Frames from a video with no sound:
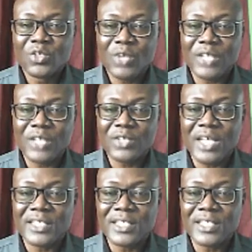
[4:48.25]
So as you
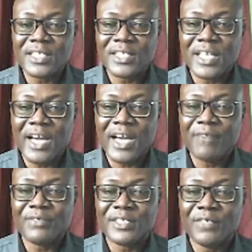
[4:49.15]
can see, they
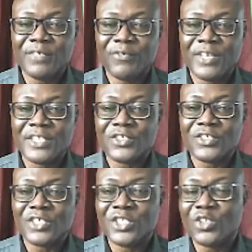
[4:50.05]
have different
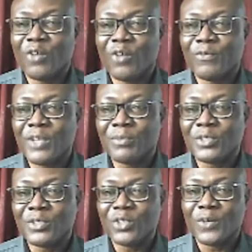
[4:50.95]
range of
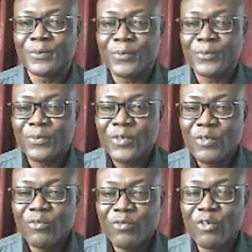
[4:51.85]
temperature
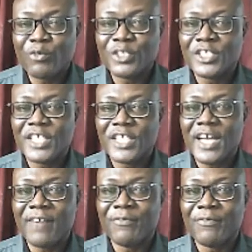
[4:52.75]
for which they
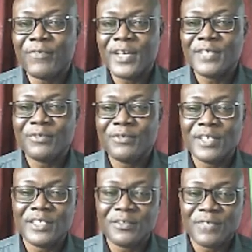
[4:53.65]
are very,
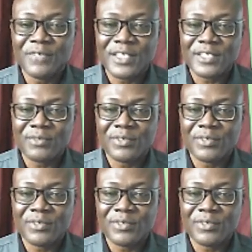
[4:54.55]
very effective.